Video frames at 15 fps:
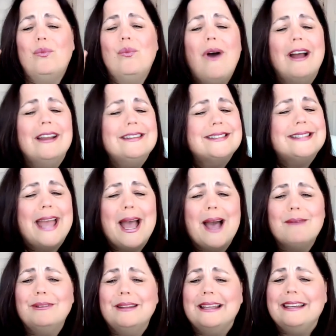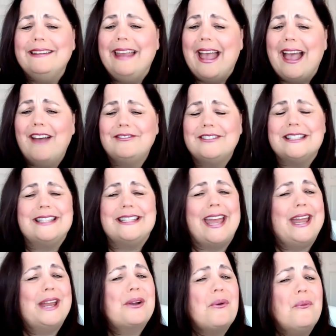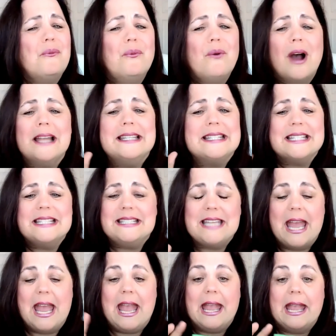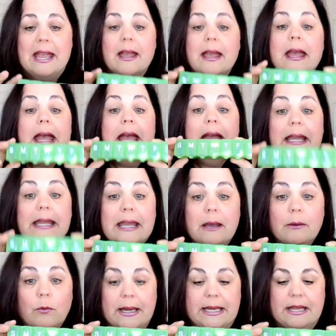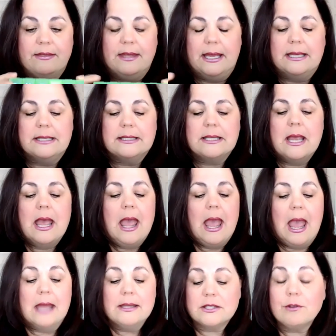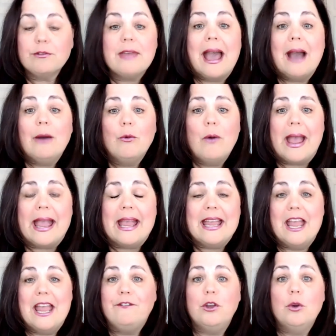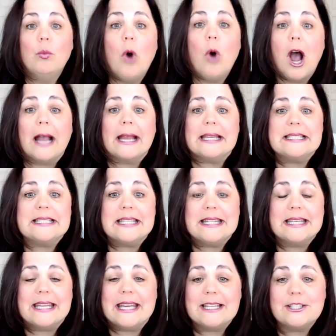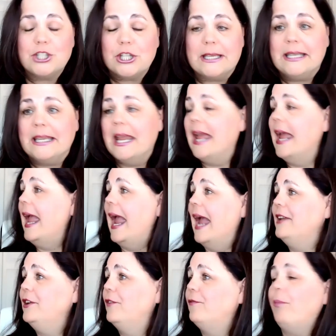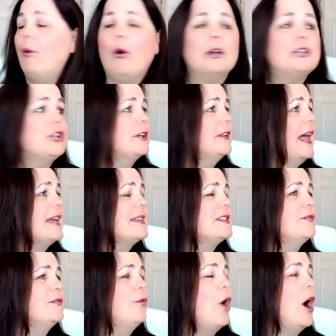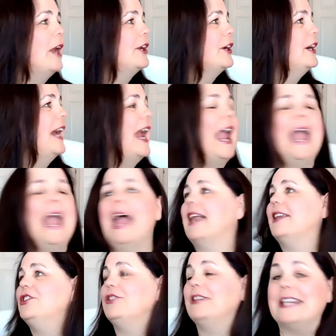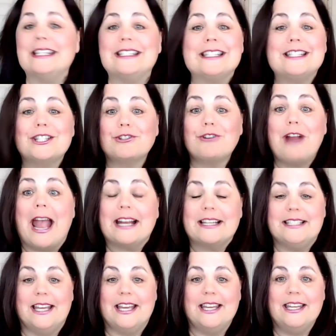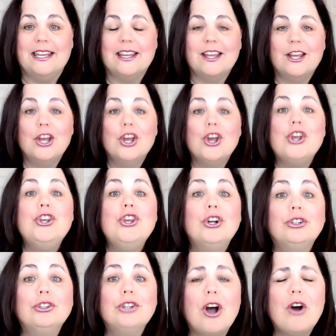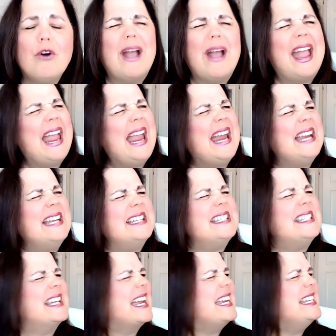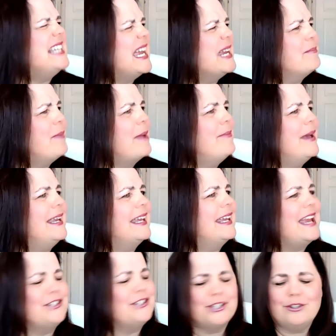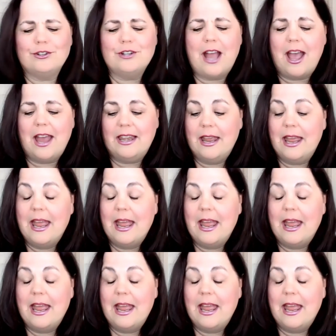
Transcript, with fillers: one tablet you have to take once a day, get one of these. And so that way, if you walk into the kitchen and you poured your glass of water and you get distracted, you'll know, hey, did I take my medication or not?